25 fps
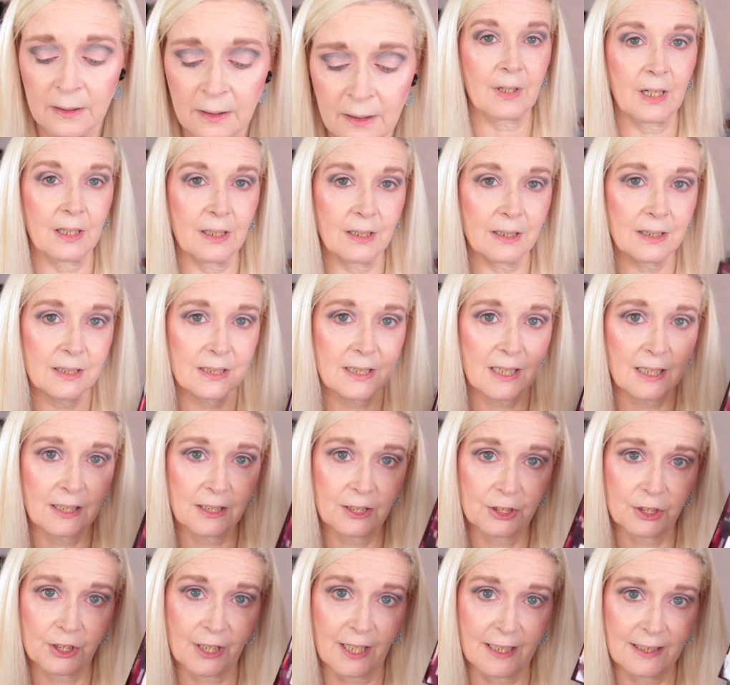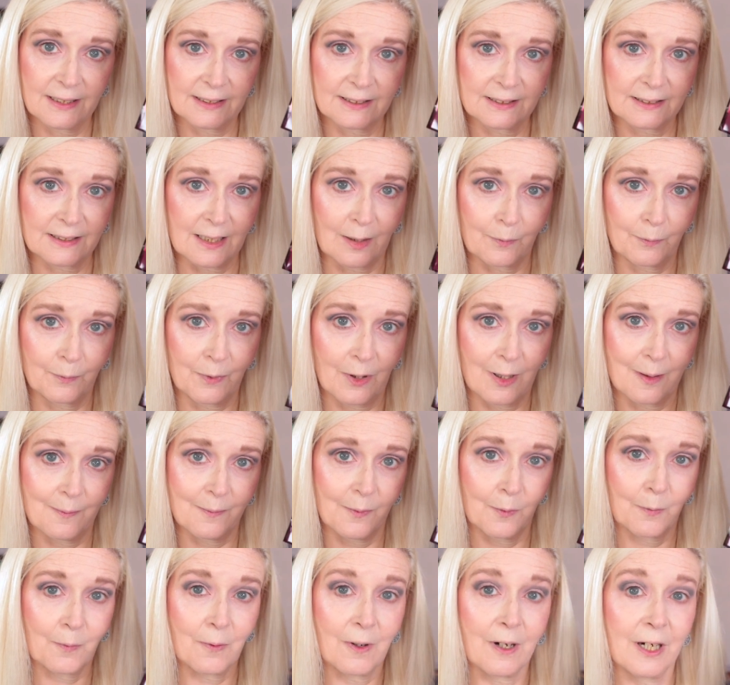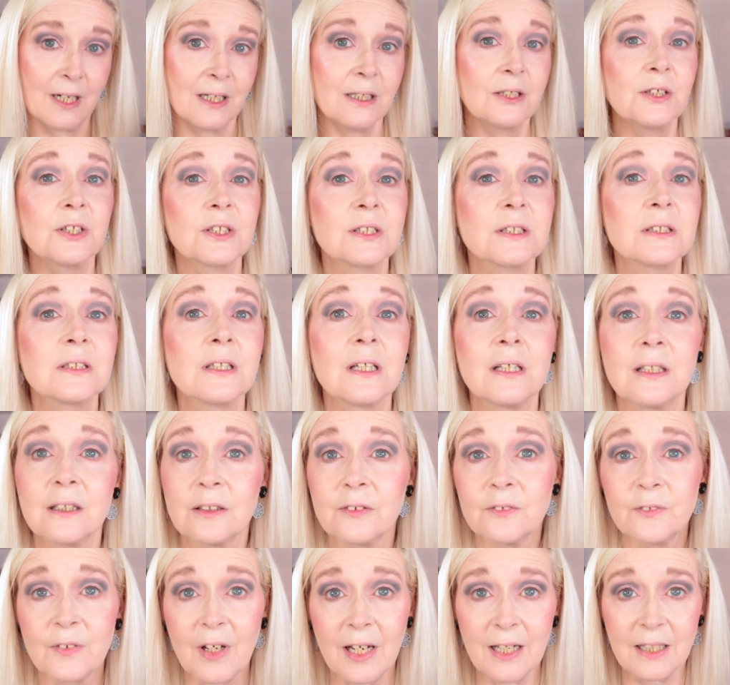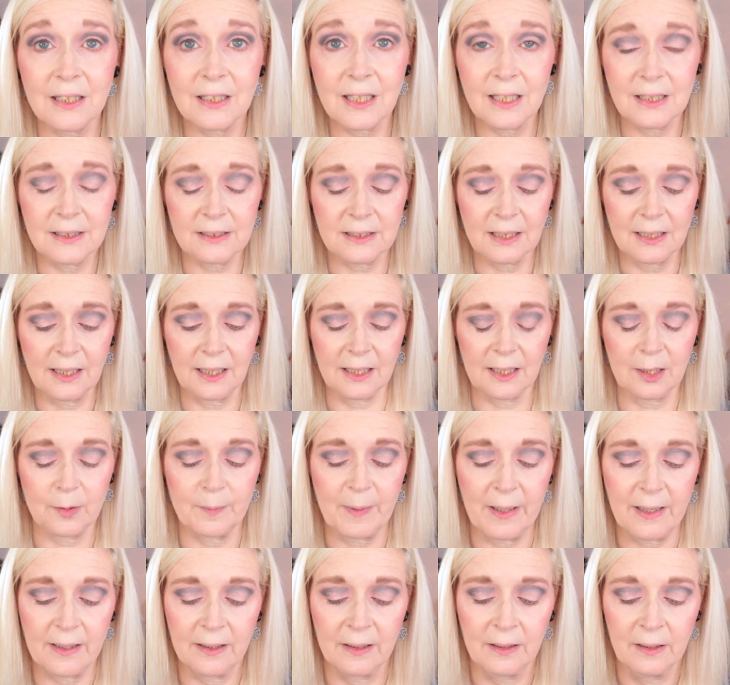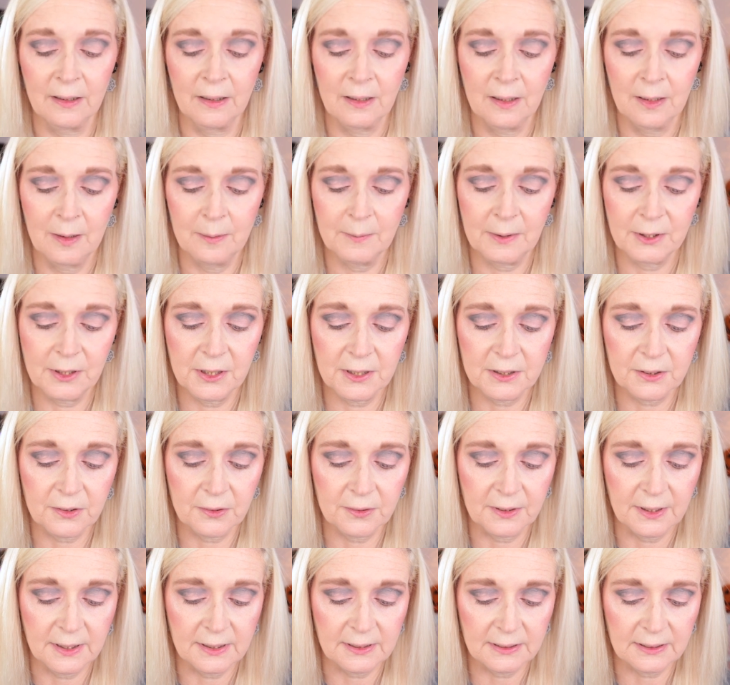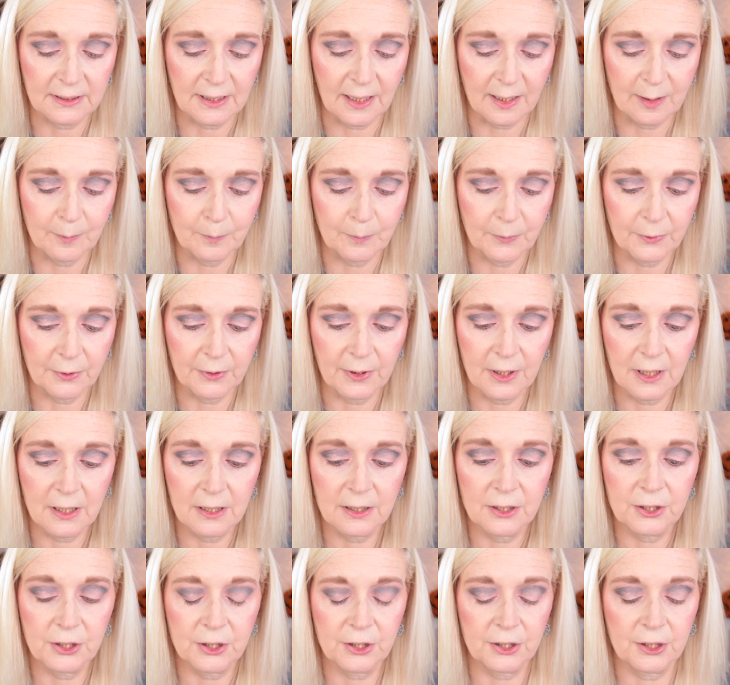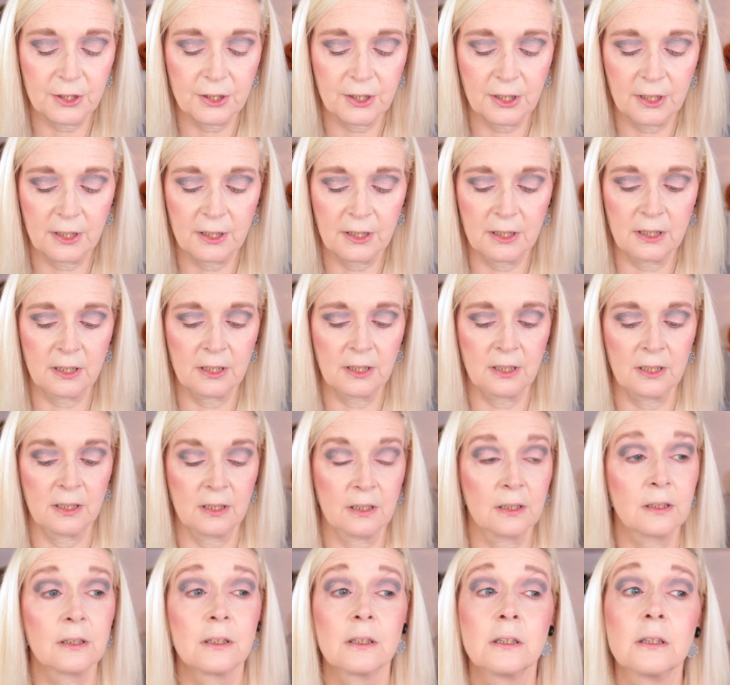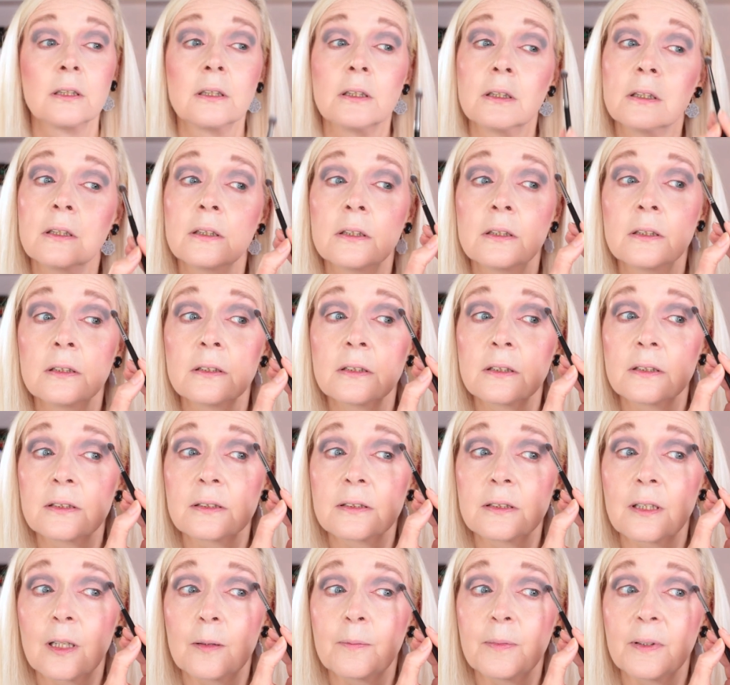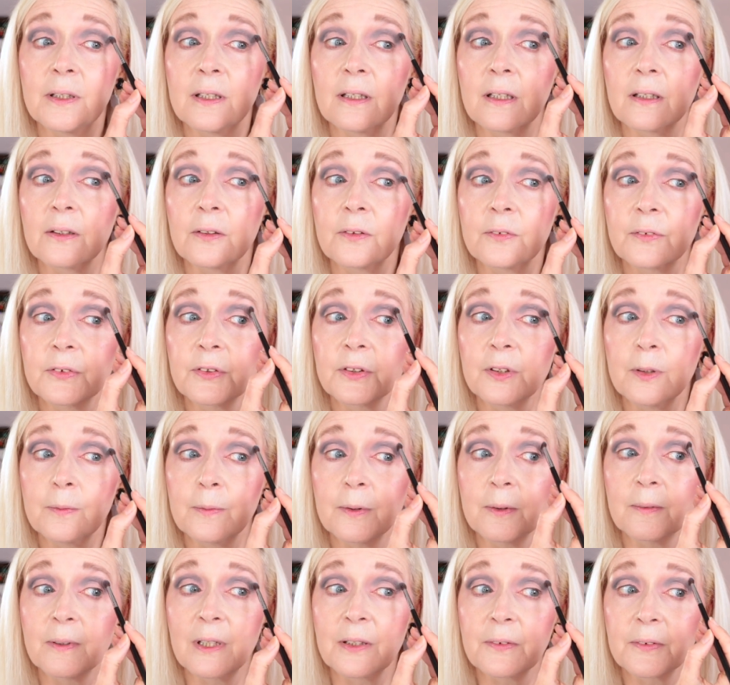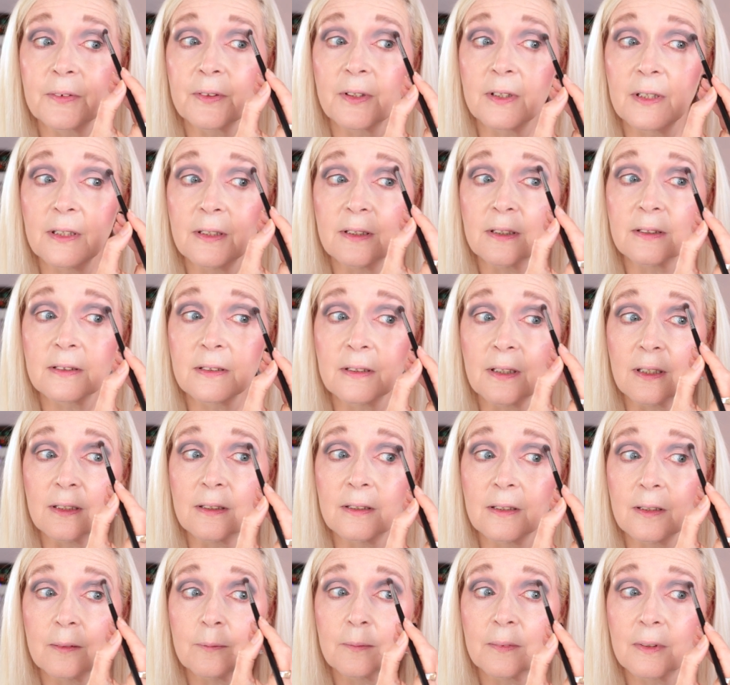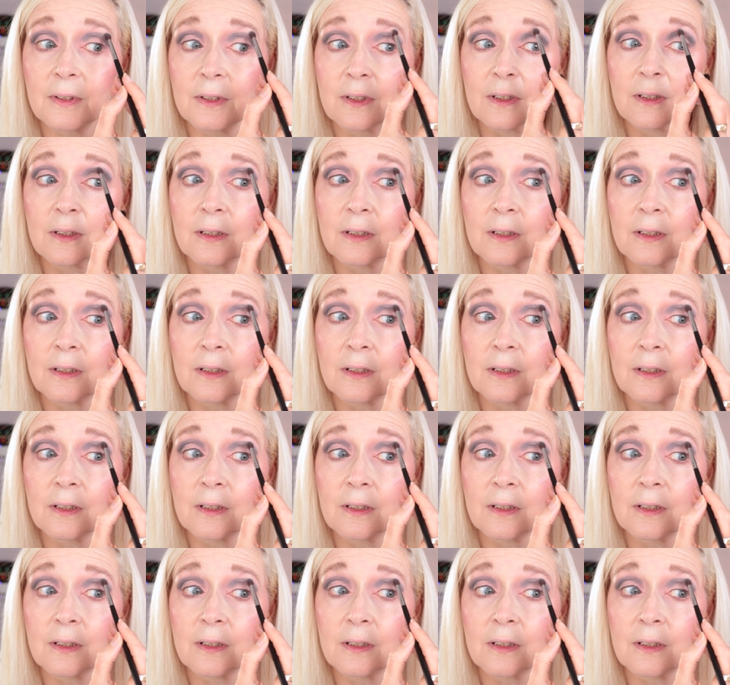I'm going to take the shade Somewhere and the white just to fade things a little bit, but just on this same brush, just tapping that off super well so it doesn't end up